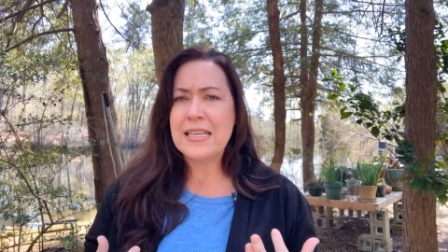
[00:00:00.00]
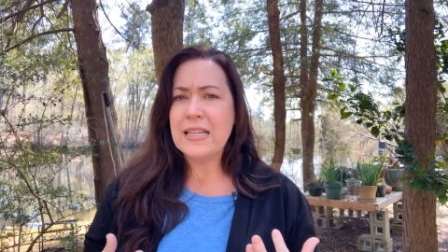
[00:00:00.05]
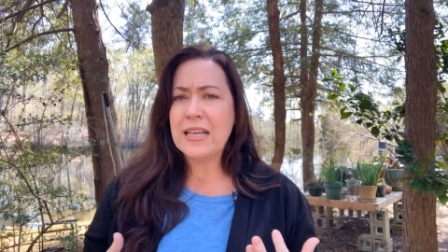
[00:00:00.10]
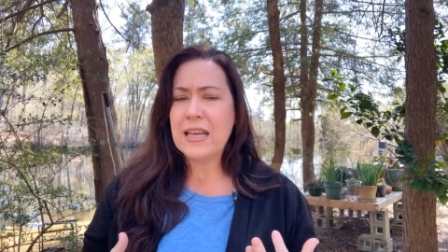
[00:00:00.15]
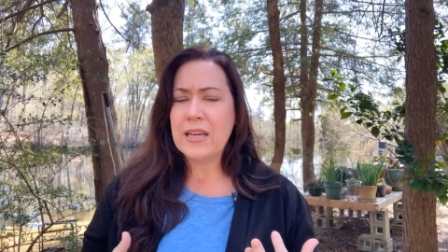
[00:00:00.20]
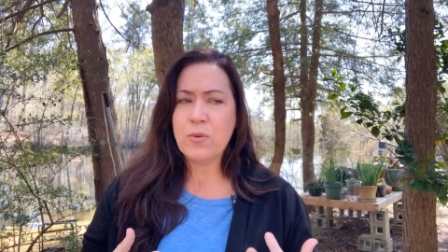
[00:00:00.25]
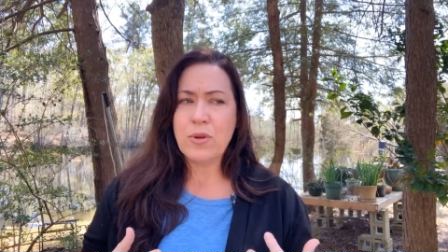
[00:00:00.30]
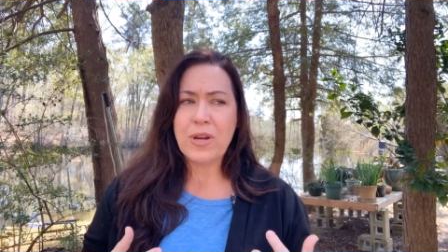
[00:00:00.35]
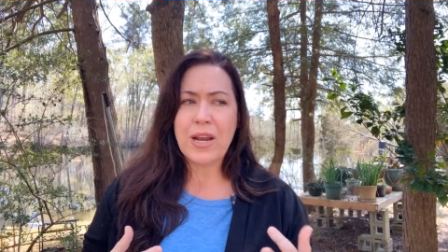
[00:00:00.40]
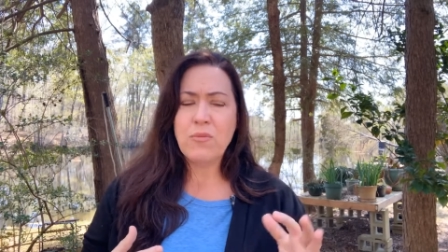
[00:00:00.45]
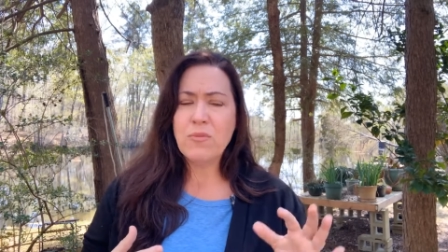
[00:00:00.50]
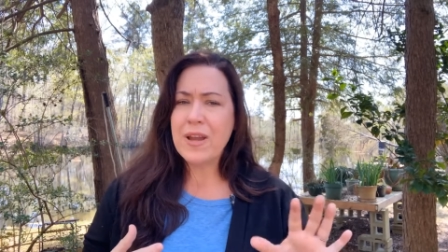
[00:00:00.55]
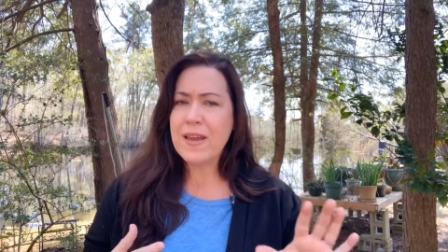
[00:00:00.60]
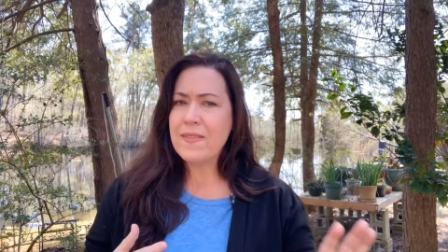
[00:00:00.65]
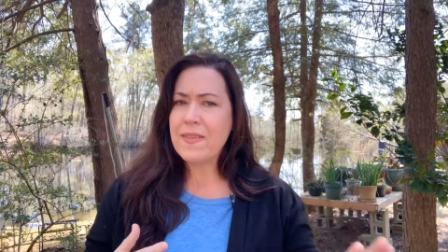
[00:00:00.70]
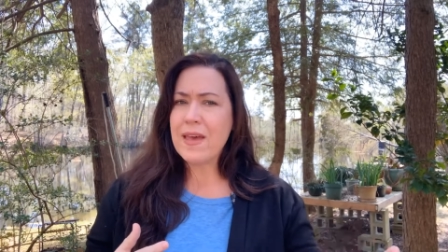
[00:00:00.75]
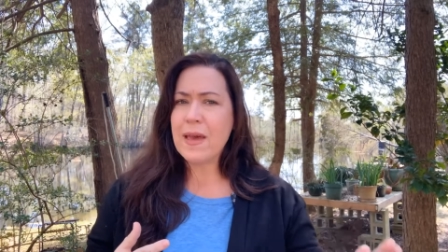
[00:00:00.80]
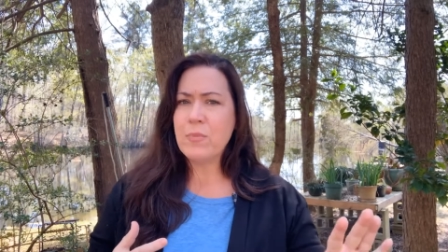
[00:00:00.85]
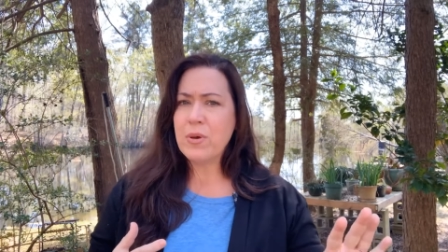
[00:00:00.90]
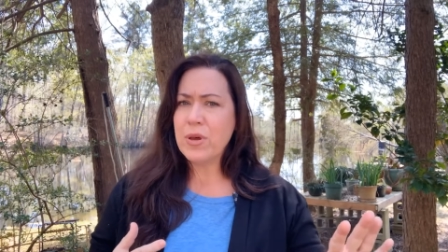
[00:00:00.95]
like when I read
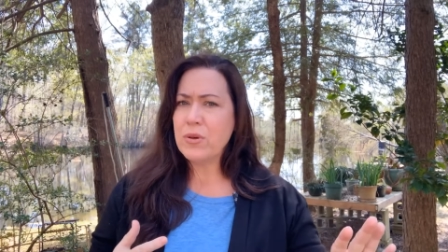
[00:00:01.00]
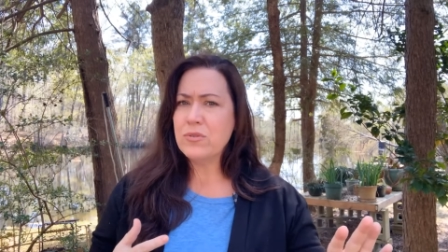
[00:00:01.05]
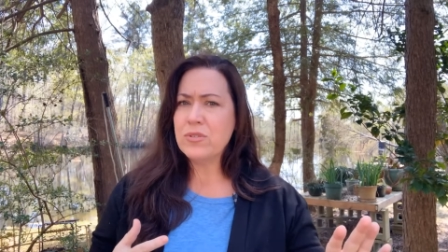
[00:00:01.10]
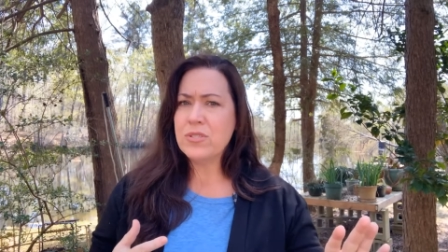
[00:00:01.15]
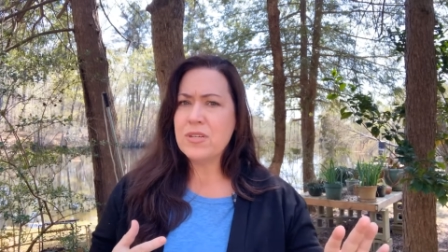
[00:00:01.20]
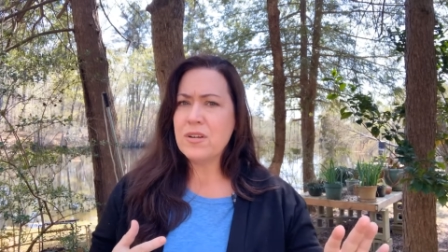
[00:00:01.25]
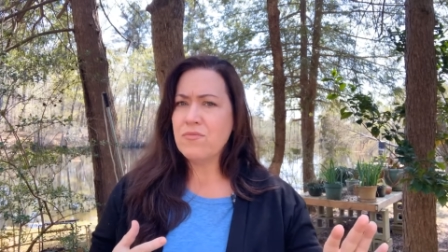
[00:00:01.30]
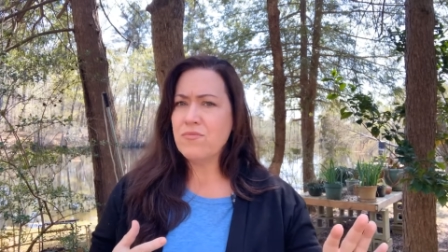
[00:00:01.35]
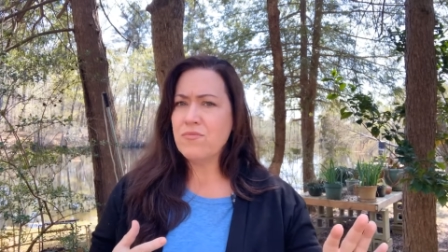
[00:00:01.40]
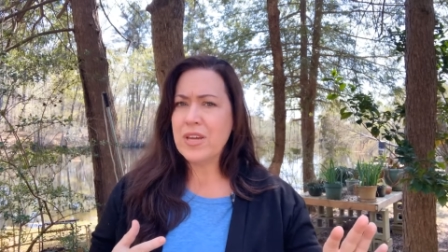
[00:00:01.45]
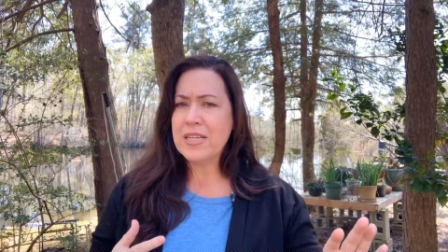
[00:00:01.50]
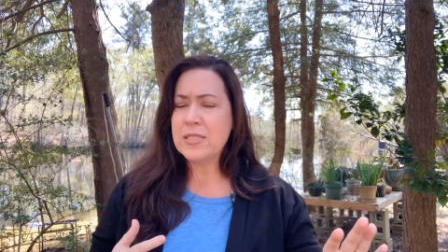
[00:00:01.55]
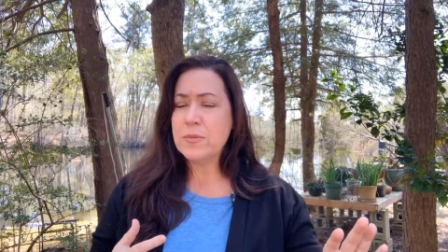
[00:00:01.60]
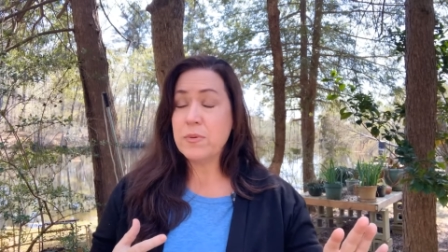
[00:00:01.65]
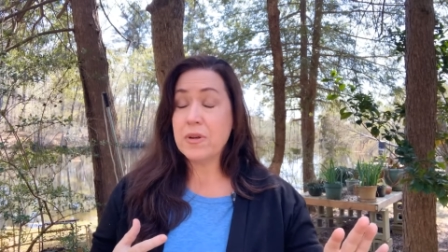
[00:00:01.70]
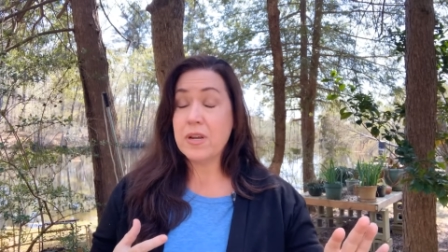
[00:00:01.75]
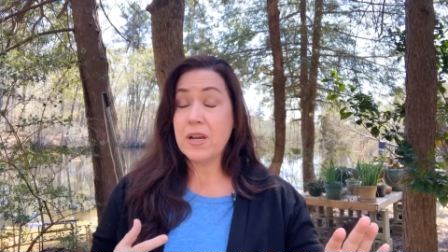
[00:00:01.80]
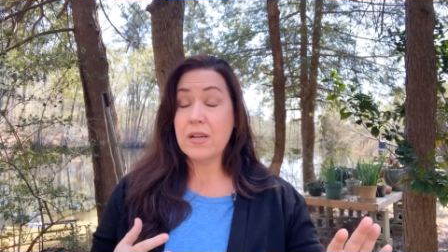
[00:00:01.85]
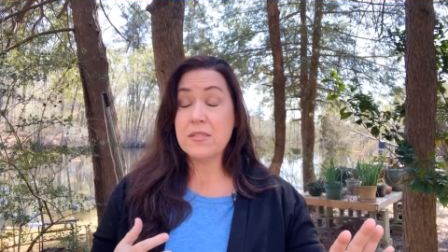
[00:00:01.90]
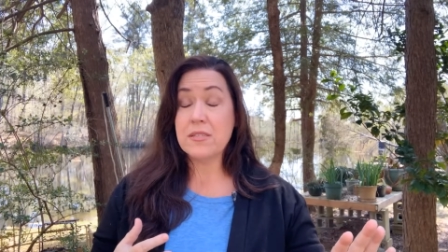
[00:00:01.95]
that post on
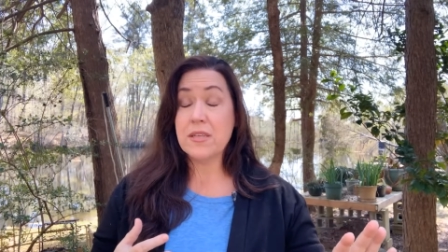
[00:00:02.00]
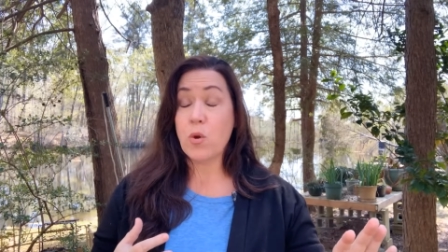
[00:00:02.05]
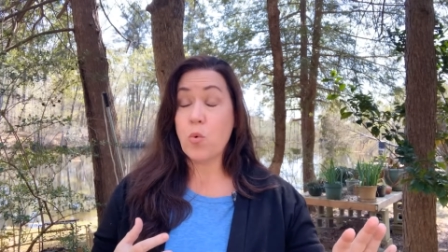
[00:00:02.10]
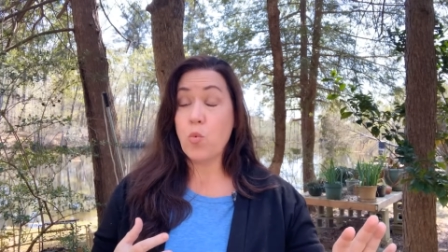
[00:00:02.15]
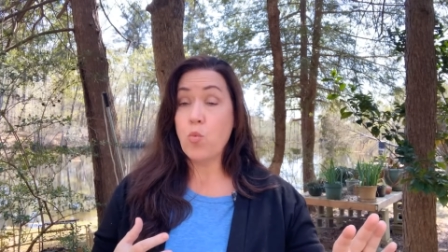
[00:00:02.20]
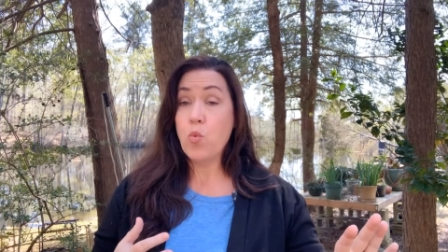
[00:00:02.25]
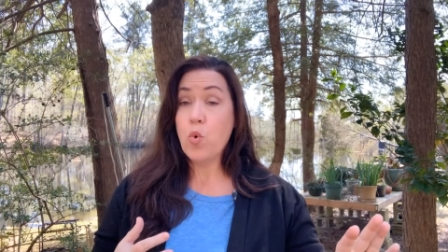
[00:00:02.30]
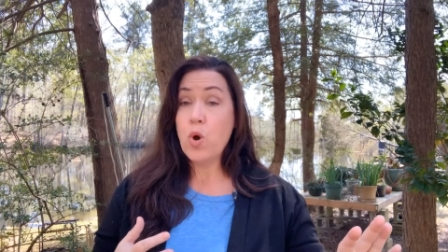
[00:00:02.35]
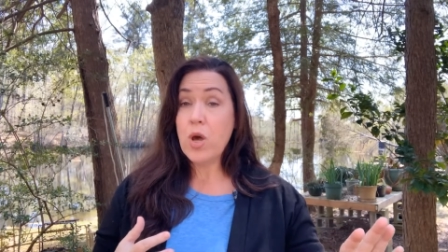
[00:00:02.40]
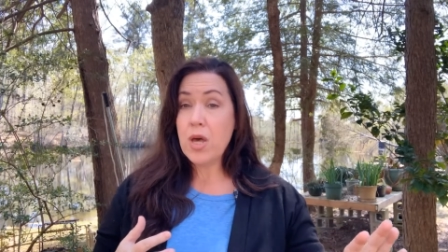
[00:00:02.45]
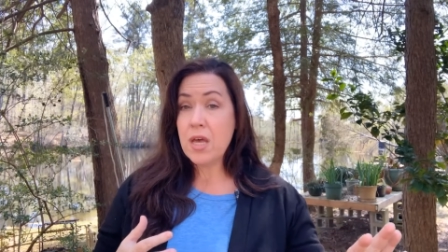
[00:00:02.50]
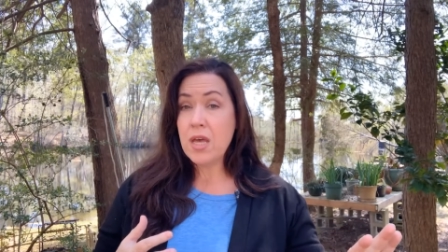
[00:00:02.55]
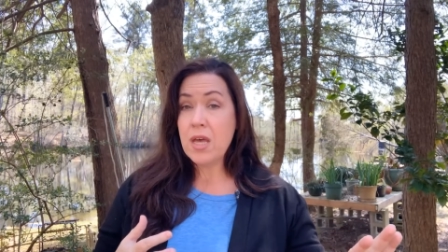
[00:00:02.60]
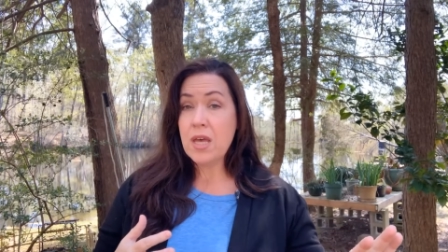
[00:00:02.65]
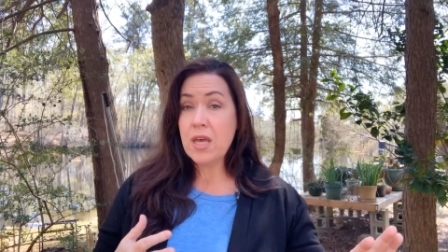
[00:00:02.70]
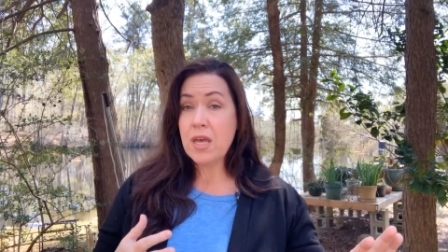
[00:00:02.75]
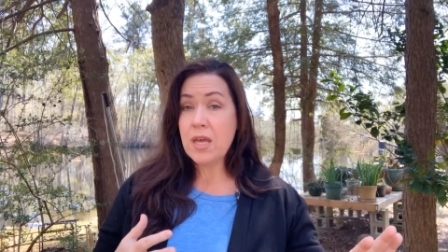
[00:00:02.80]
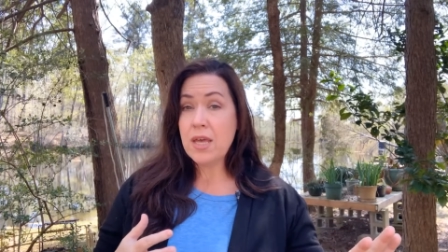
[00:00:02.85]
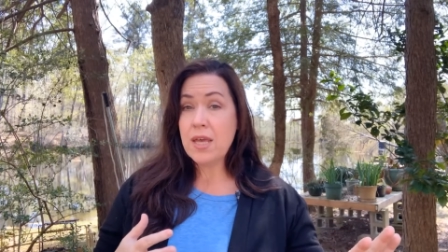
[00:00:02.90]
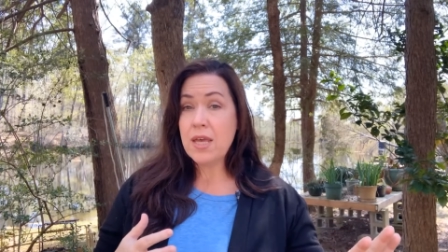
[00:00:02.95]
Facebook, I was like,
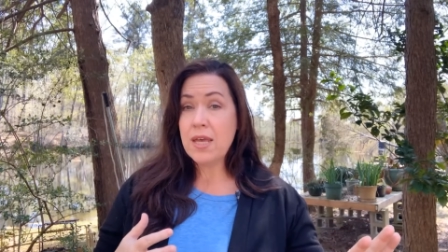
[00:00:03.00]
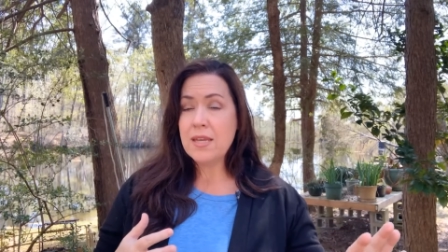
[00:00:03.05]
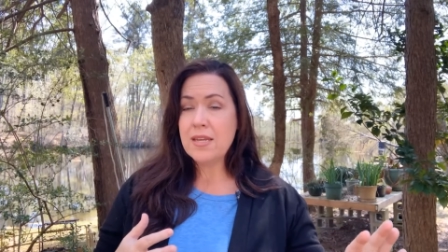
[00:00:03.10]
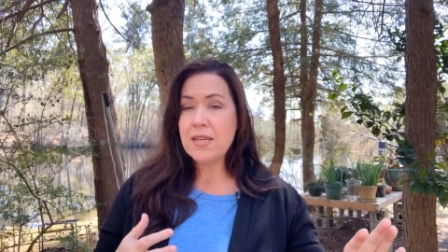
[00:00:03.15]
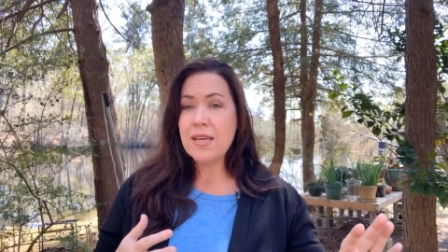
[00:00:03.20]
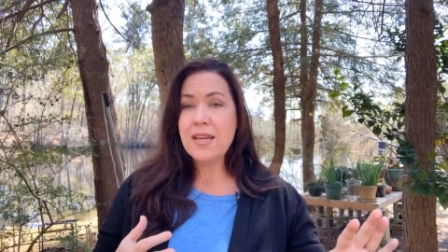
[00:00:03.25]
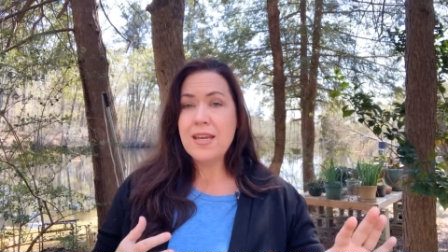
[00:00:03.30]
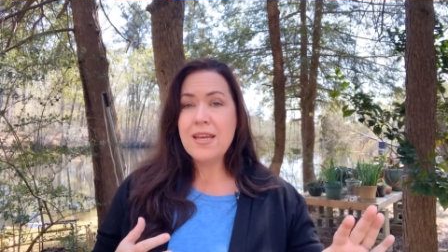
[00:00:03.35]
what?